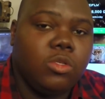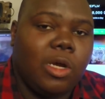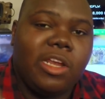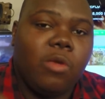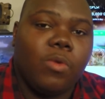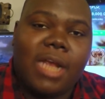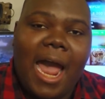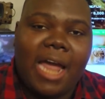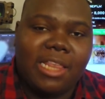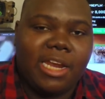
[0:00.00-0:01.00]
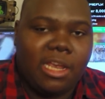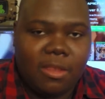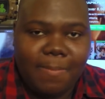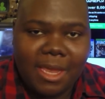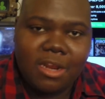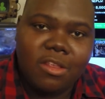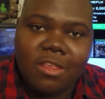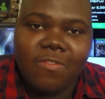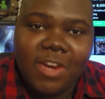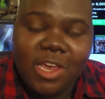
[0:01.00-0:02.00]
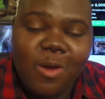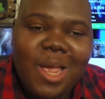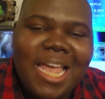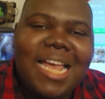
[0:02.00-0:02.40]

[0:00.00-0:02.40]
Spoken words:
so I didn't want to highlight it at the beginning of this video.